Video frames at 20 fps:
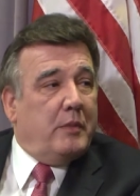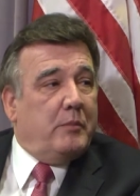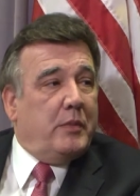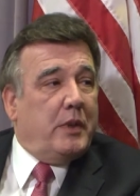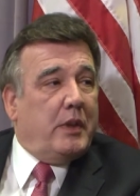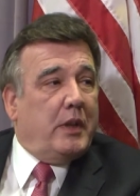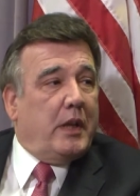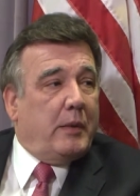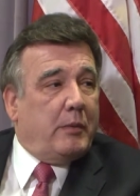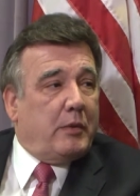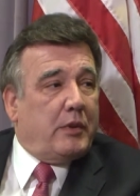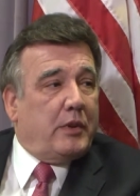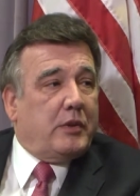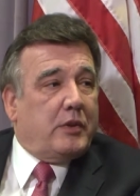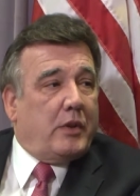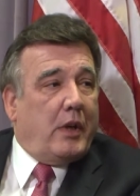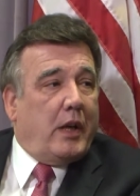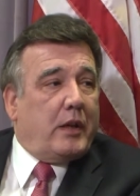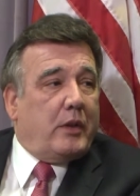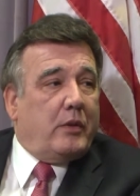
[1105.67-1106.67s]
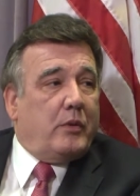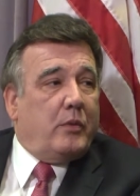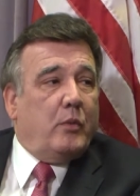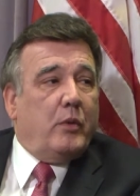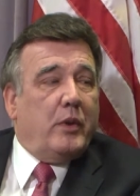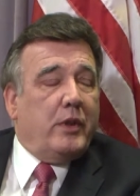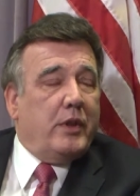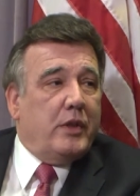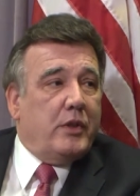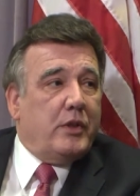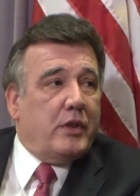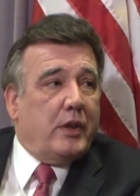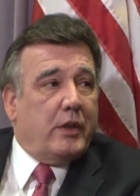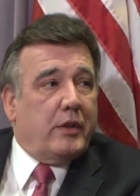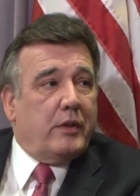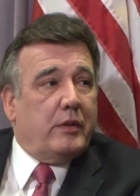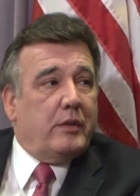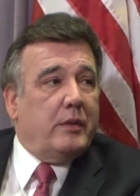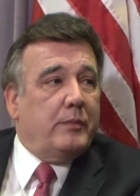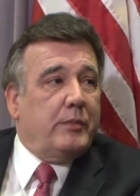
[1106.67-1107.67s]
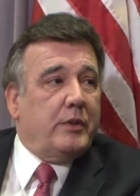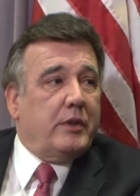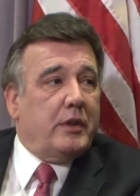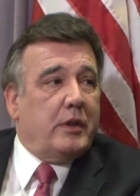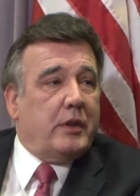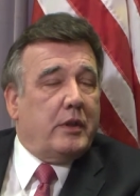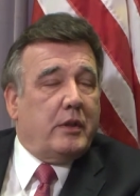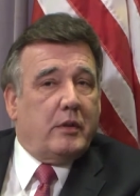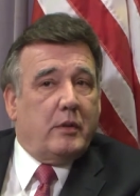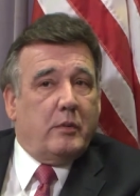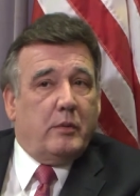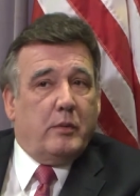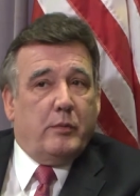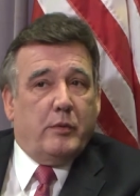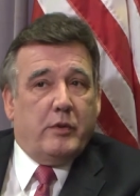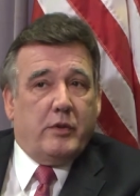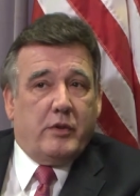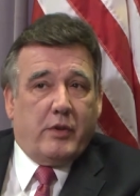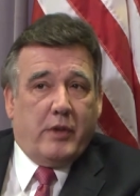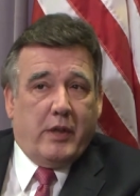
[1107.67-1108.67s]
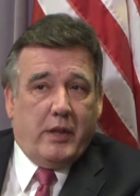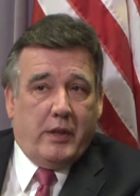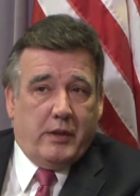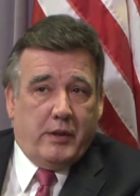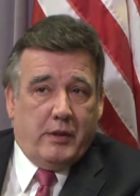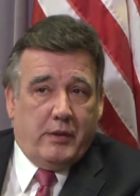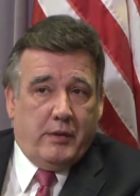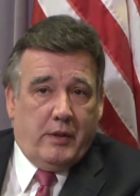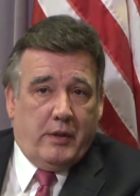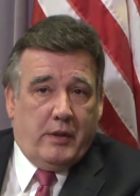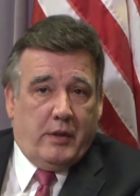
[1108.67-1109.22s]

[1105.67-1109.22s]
being able to talk with each other, in particular when we're trying to